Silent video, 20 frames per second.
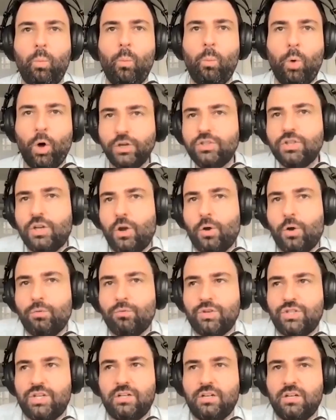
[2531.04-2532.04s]
want to go
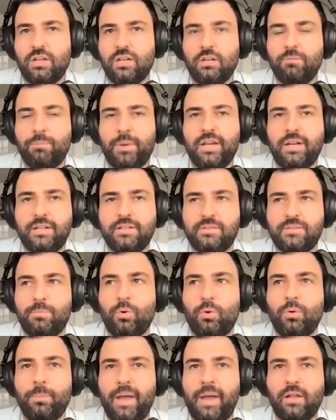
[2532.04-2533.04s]
regenerative, but it's
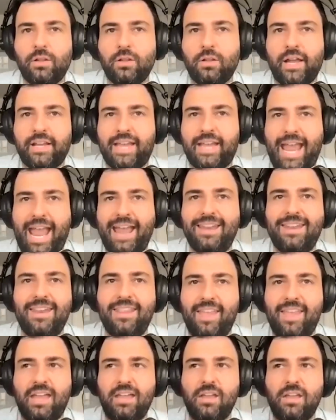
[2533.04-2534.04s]
more about can
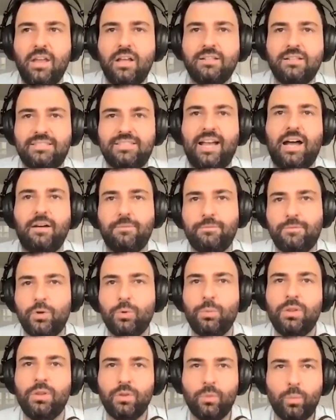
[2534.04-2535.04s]
they start
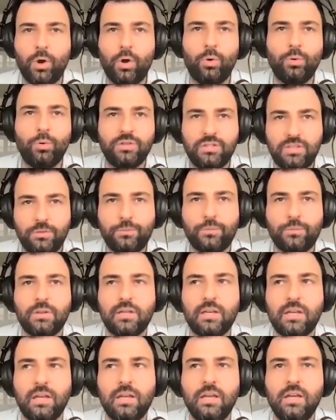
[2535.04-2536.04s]
viewing the world
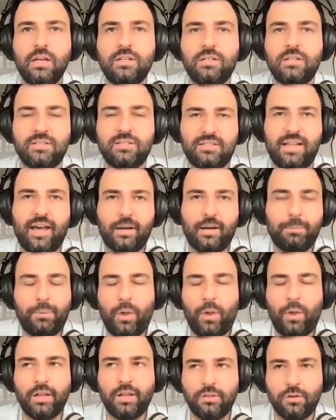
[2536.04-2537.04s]
differently to start
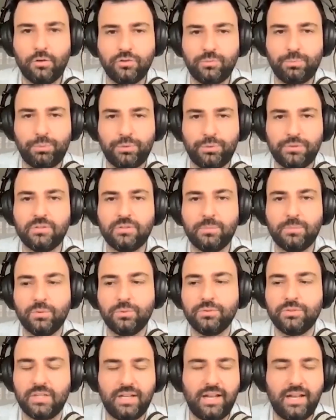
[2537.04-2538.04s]
applying those
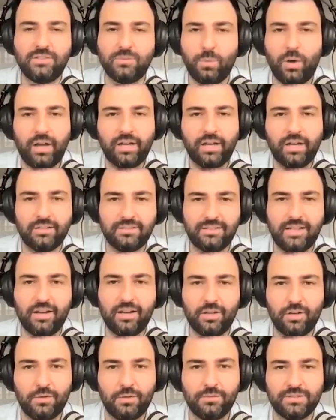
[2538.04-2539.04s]
principles. And that's why in the start
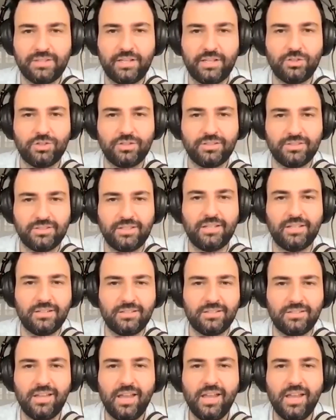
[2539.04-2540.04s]
of the conversation, I said
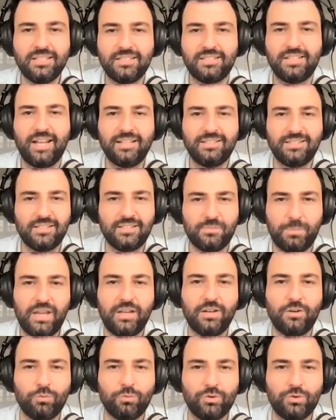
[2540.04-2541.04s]
it starts as
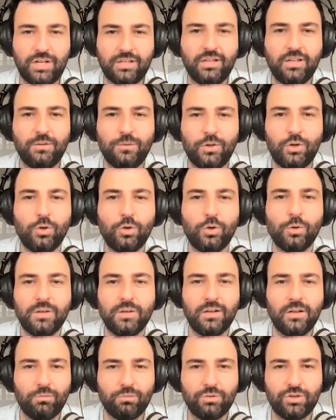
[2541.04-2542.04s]
being a regenerative human
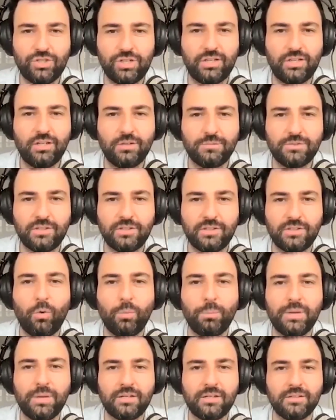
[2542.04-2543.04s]
and a regenerative
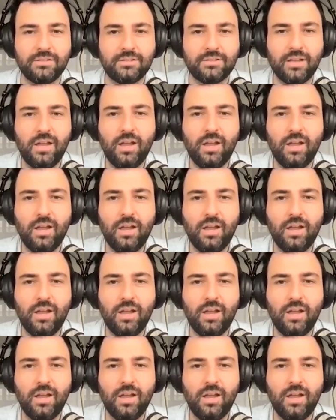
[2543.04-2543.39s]
soul, because